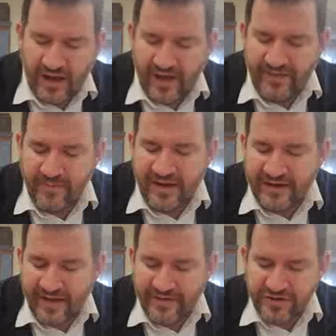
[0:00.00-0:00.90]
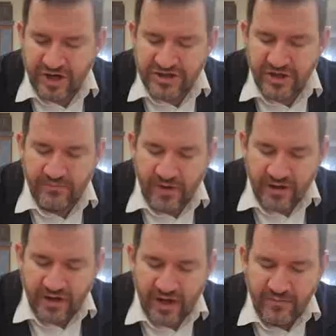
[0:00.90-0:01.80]
And they make another drasha,
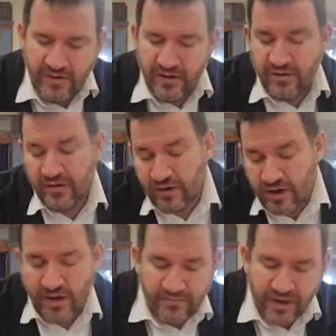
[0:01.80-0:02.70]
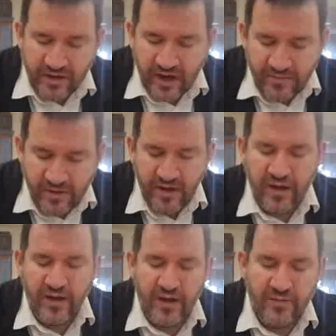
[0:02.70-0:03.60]
Makoim, or L'cham Makoim,
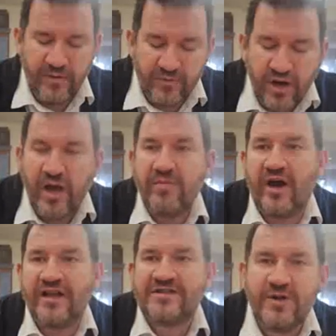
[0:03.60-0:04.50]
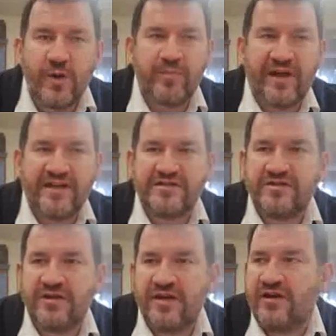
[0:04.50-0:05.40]
Mimkoimcha, it's your place.
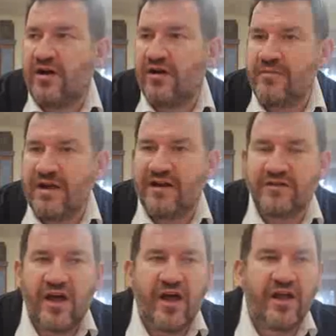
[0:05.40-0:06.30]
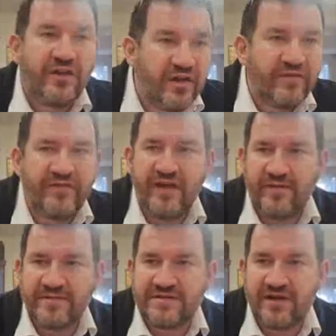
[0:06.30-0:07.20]
The Ari Miklat are the
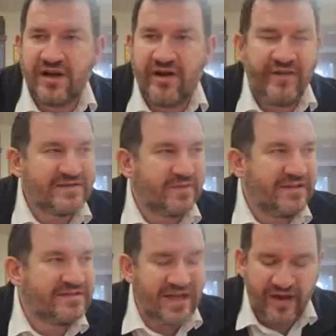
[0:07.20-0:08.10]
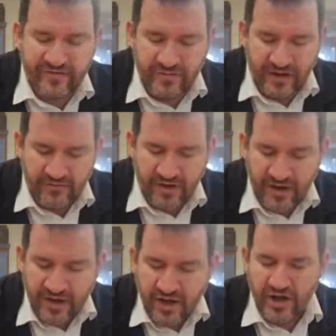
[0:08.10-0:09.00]
Levians, that's what he's saying from here, right?
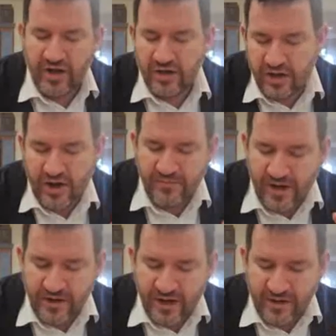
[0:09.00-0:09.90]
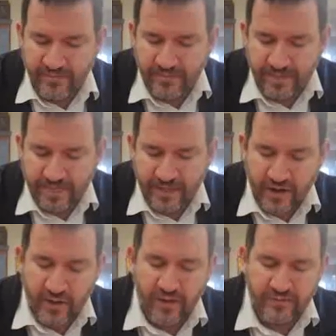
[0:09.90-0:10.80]
L'cham Makoim,
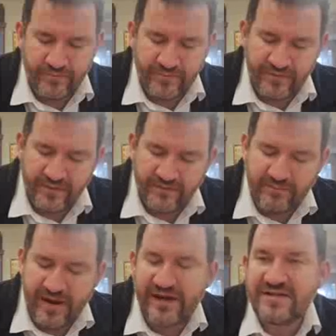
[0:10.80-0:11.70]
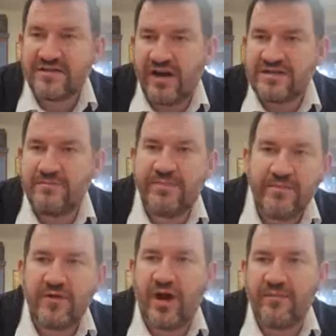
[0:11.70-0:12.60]
or the Bachis guys,
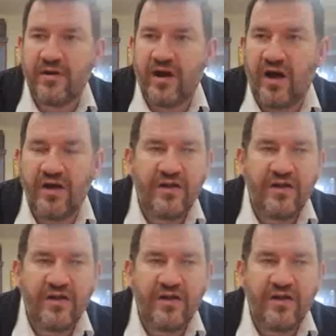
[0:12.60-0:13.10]
Bimkoimcha.